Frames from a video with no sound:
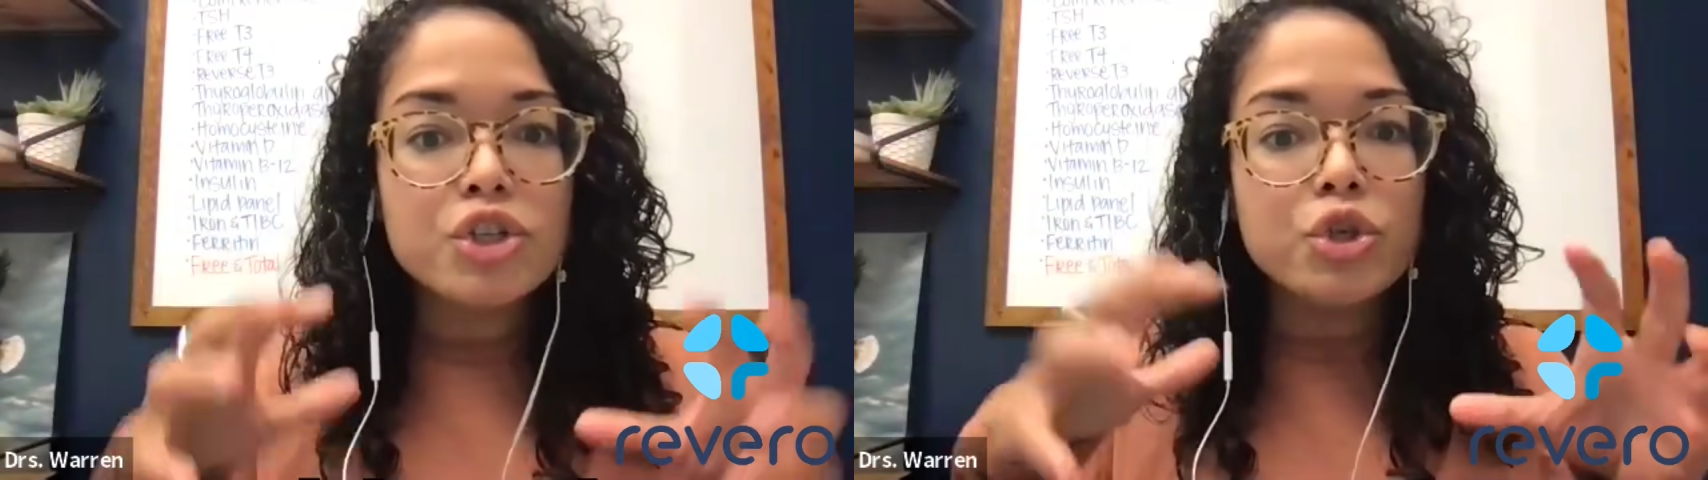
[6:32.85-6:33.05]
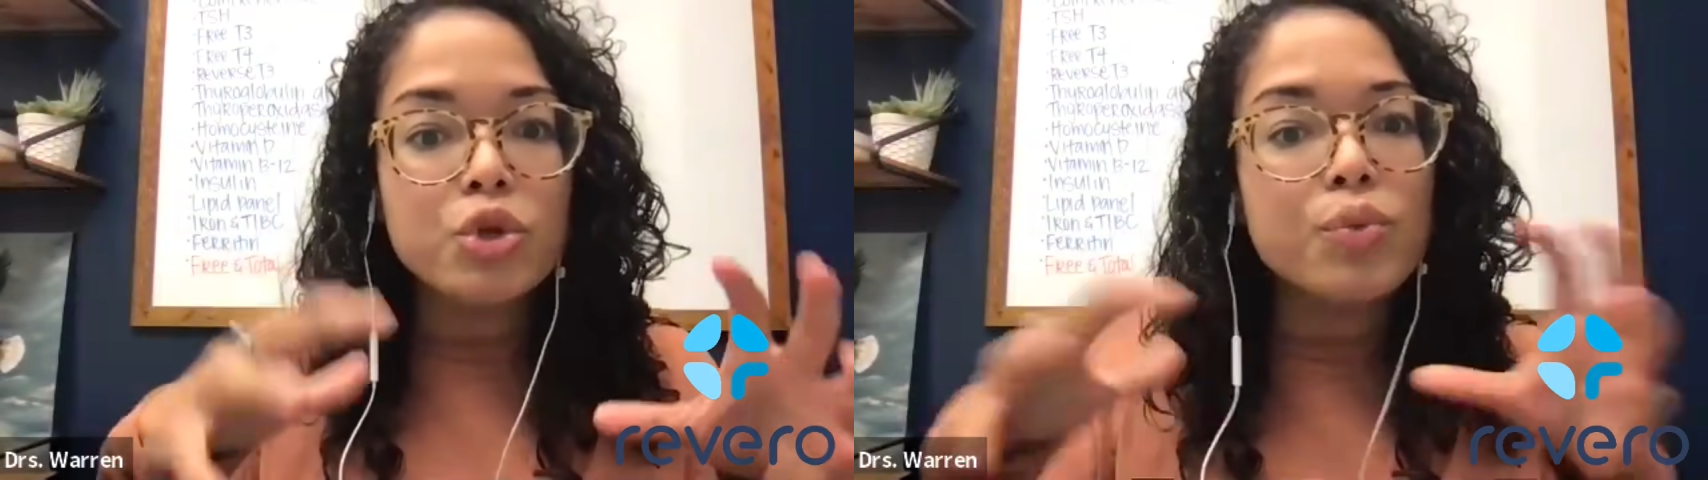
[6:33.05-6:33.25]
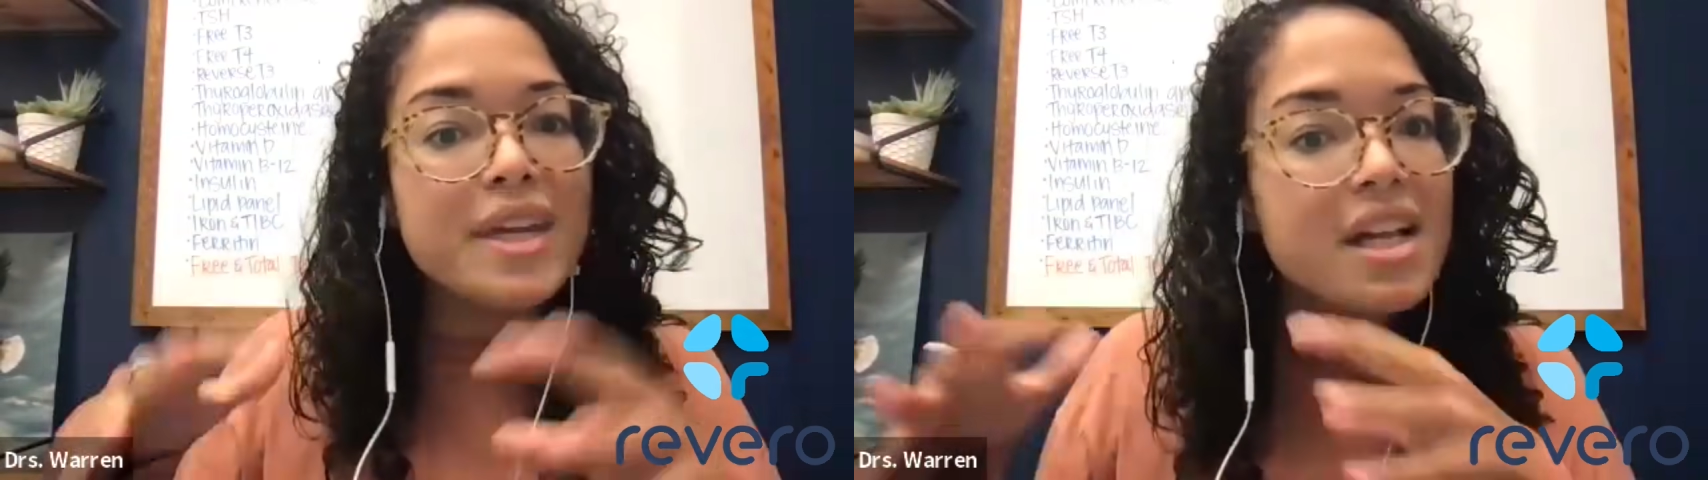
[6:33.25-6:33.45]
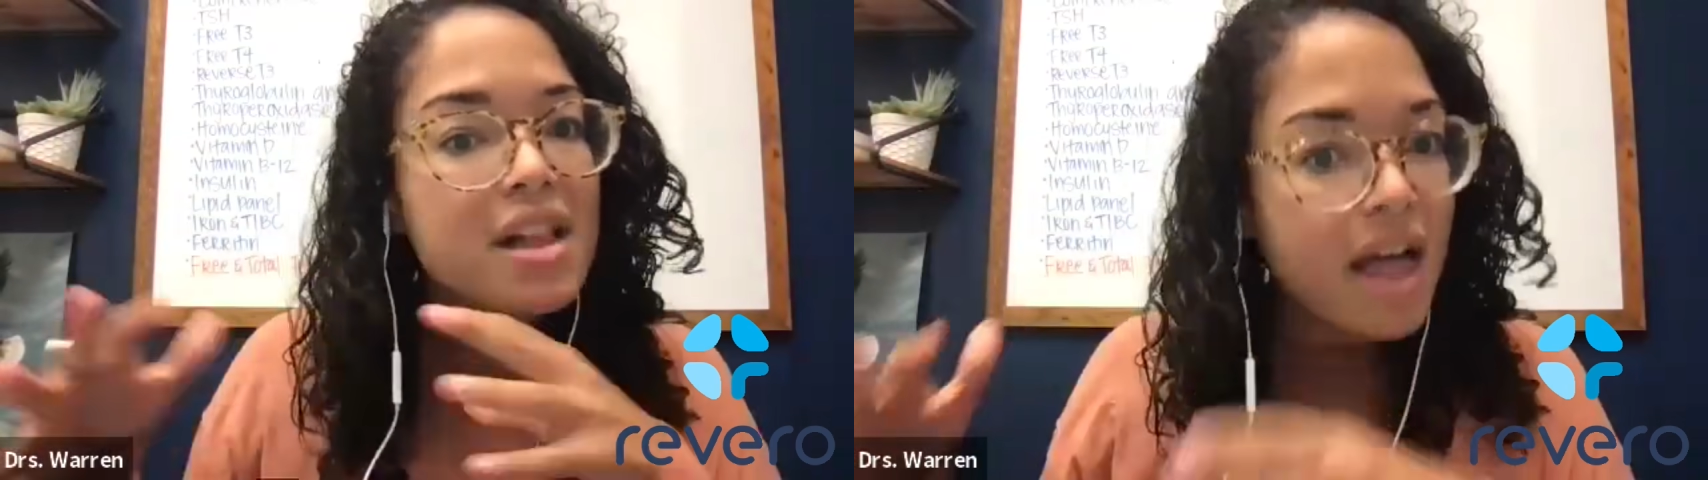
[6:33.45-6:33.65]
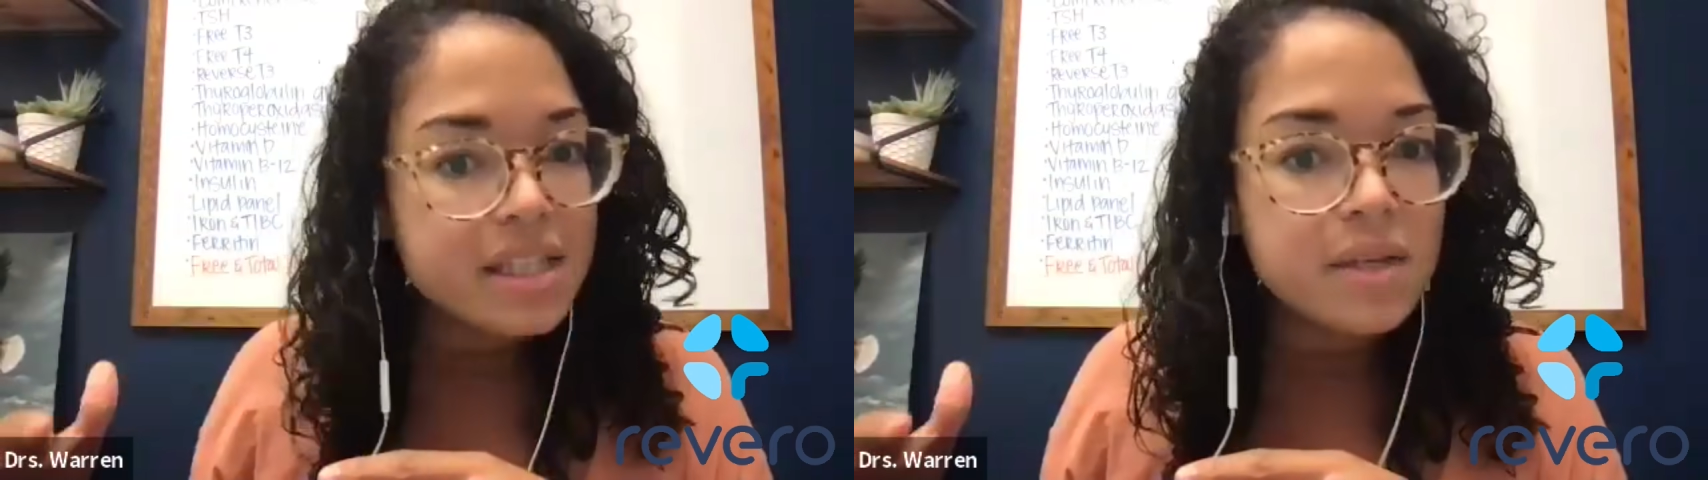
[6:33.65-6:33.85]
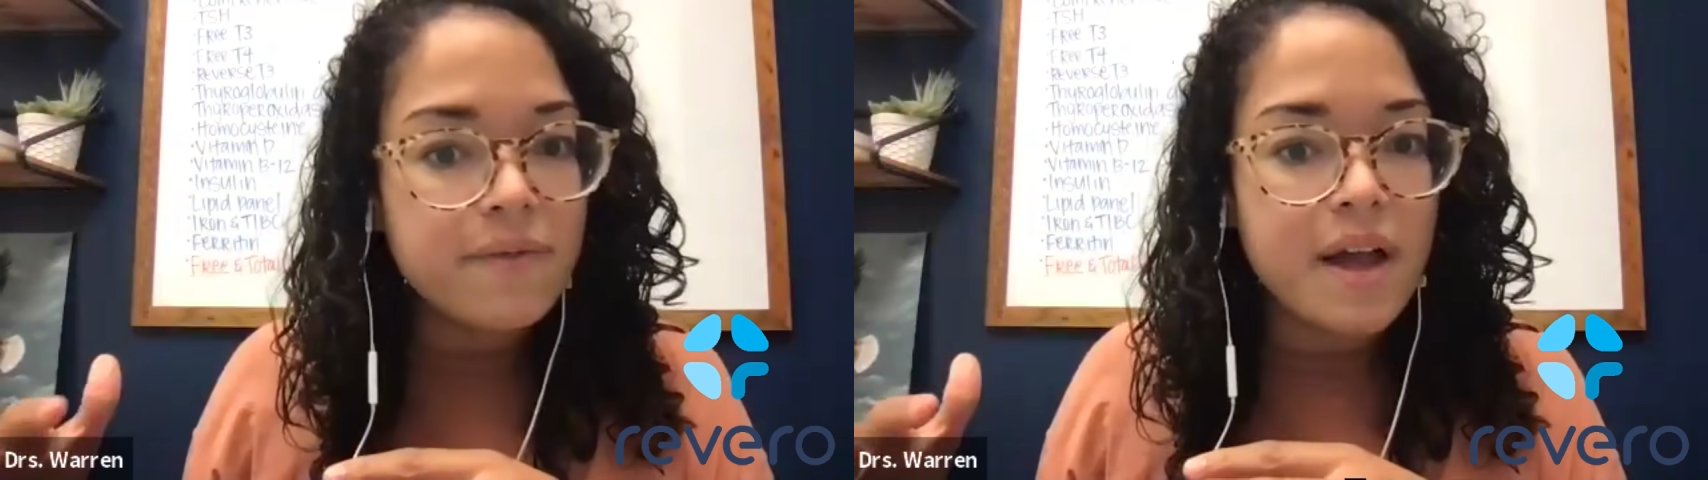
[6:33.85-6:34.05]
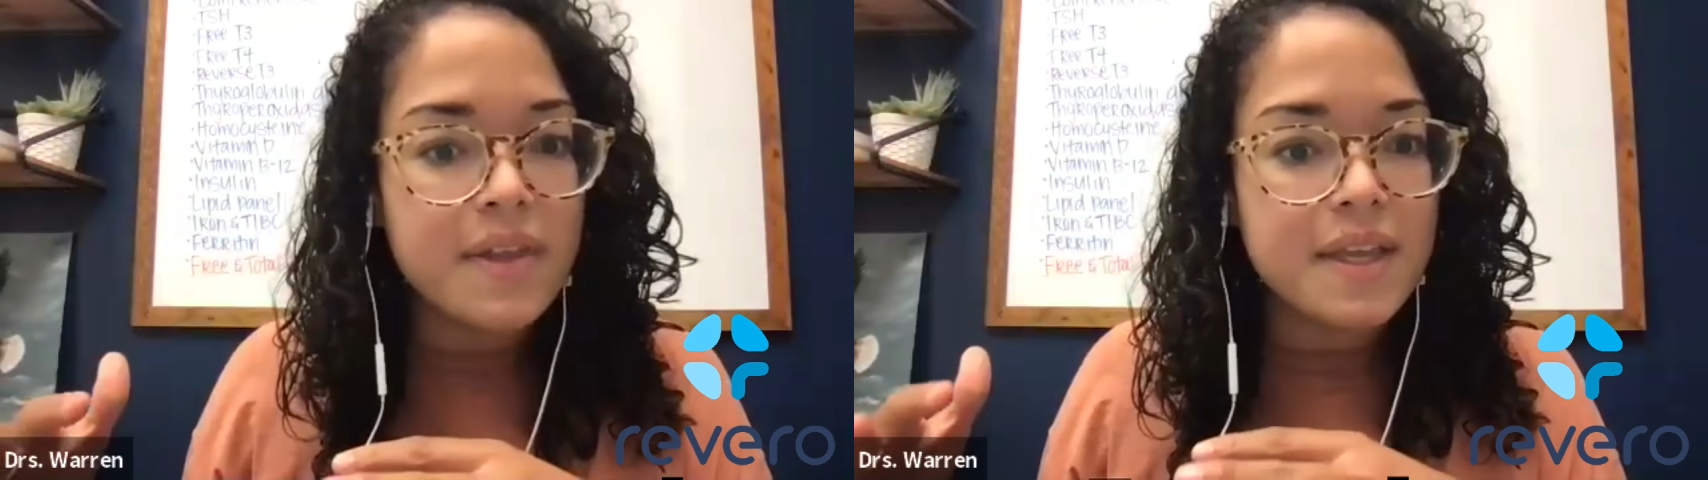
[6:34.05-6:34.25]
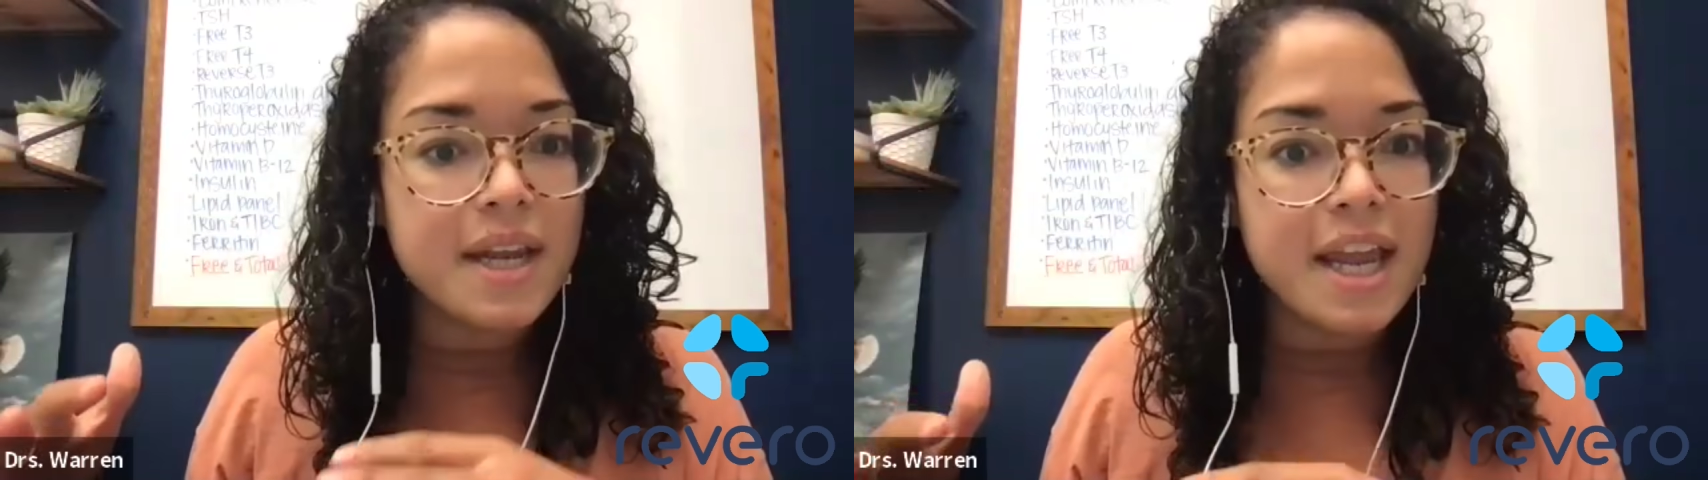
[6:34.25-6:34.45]
to
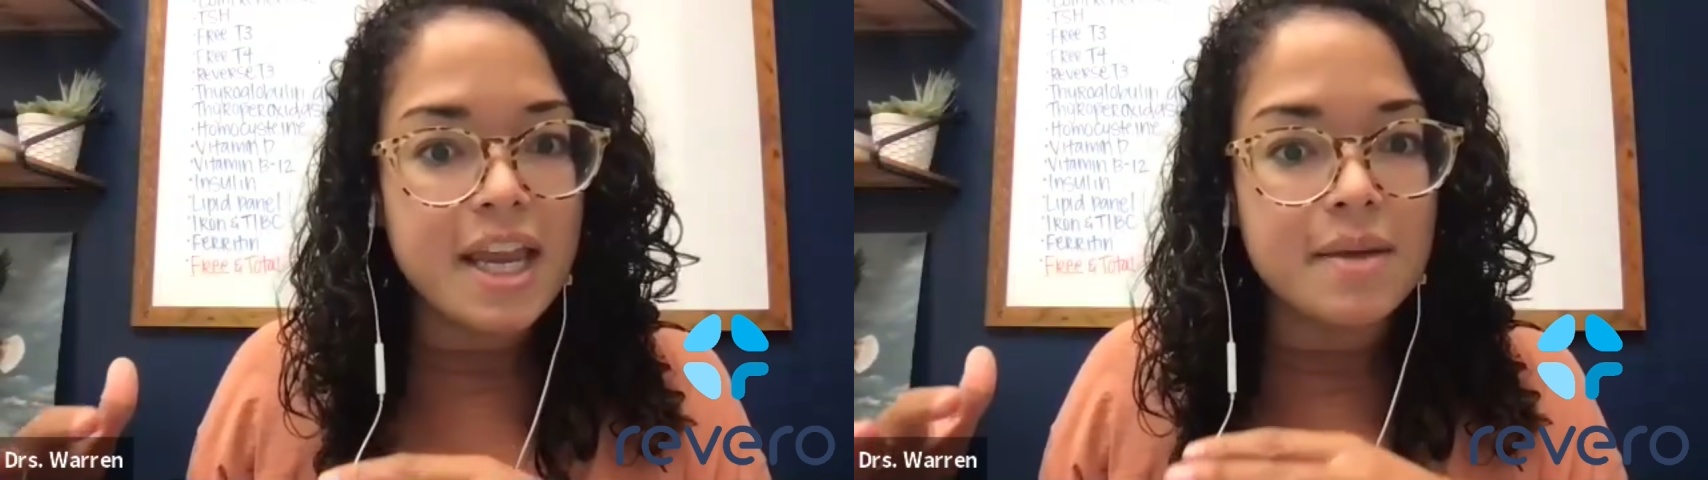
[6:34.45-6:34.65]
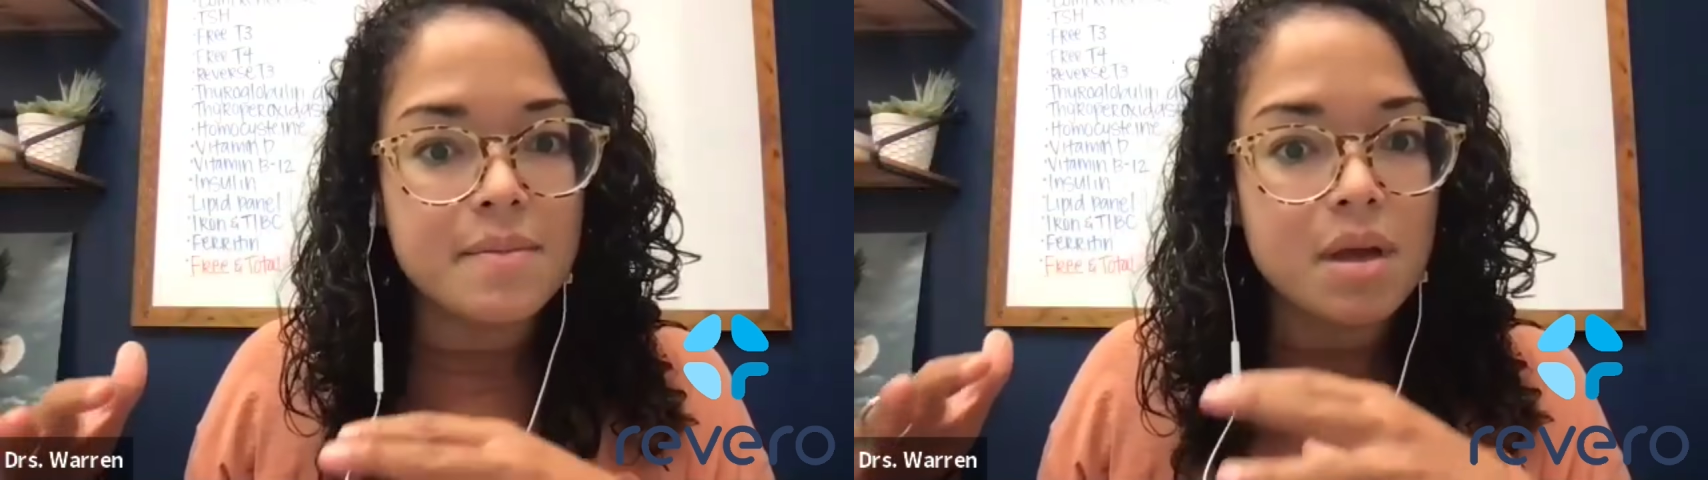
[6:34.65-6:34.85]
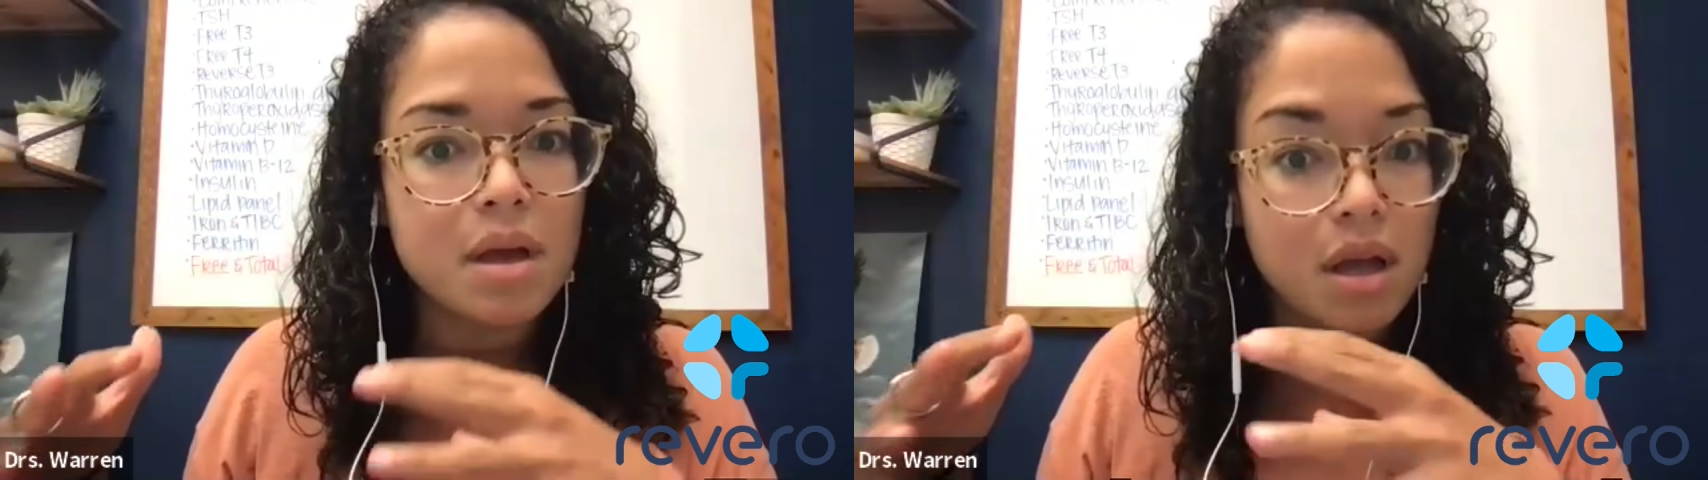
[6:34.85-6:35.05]
reclassify the name